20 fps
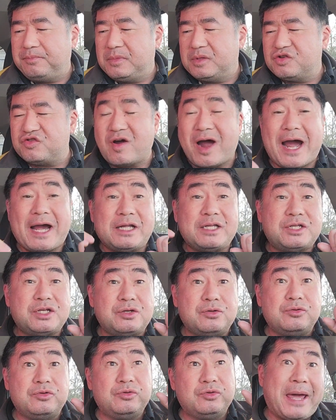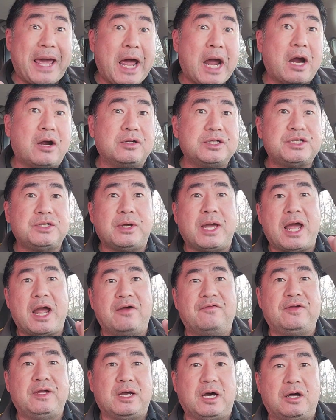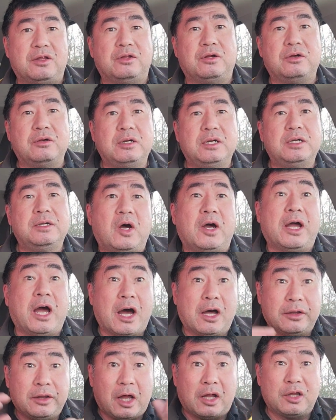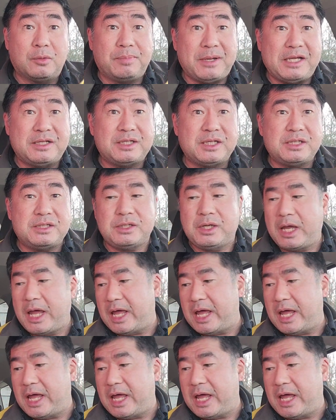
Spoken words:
try to pair to every other pizzas,